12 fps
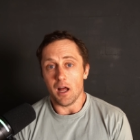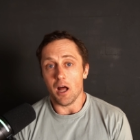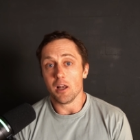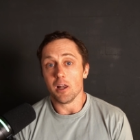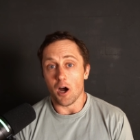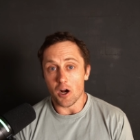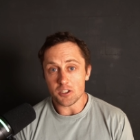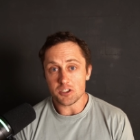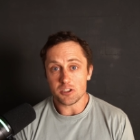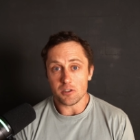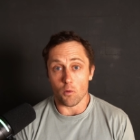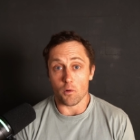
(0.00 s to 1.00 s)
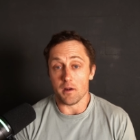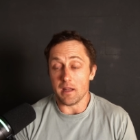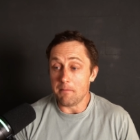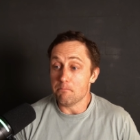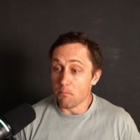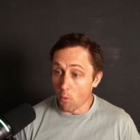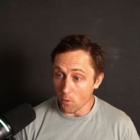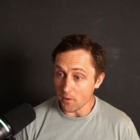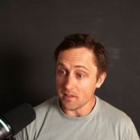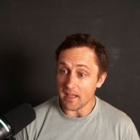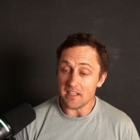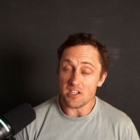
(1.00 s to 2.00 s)
a large or an
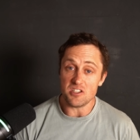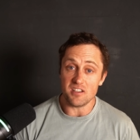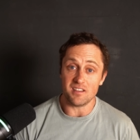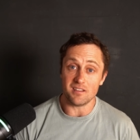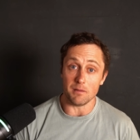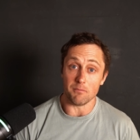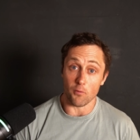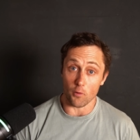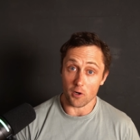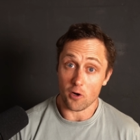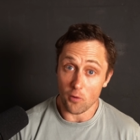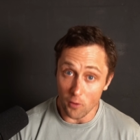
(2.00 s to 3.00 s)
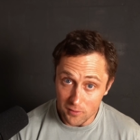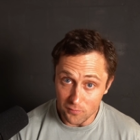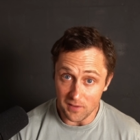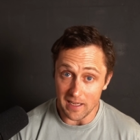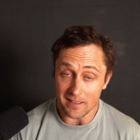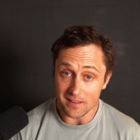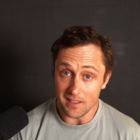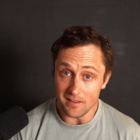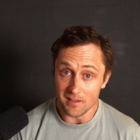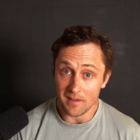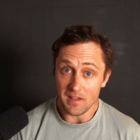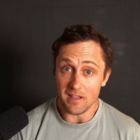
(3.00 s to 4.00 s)
important energy system for a CrossFit
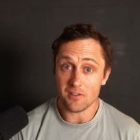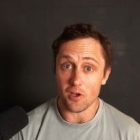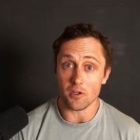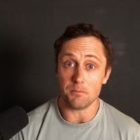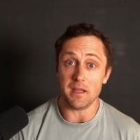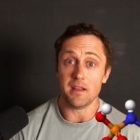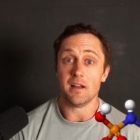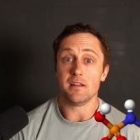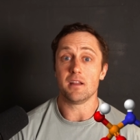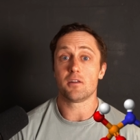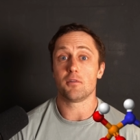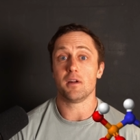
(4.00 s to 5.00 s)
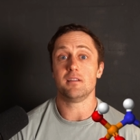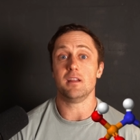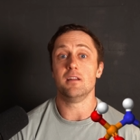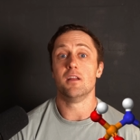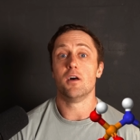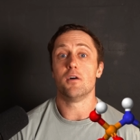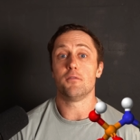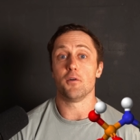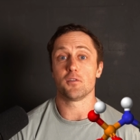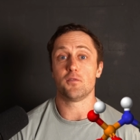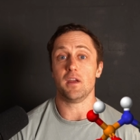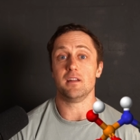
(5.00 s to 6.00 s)
athlete is going to be the creatine
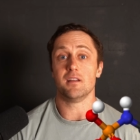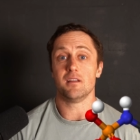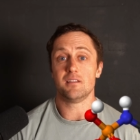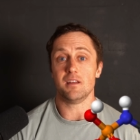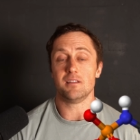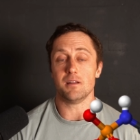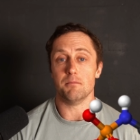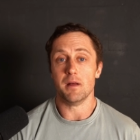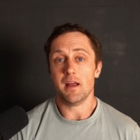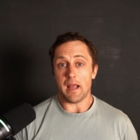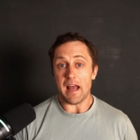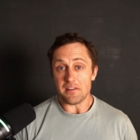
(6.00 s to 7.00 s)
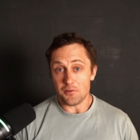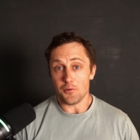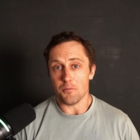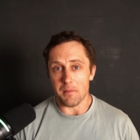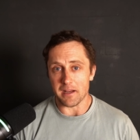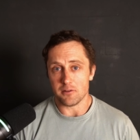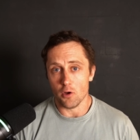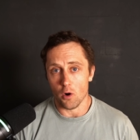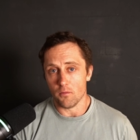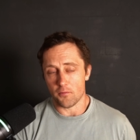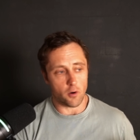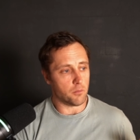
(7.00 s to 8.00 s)
phosphate system. As you might
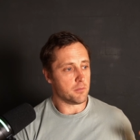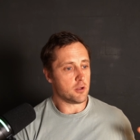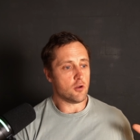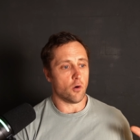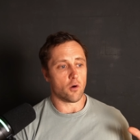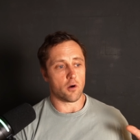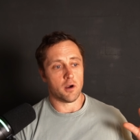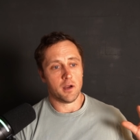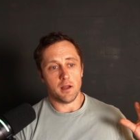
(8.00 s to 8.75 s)
know from your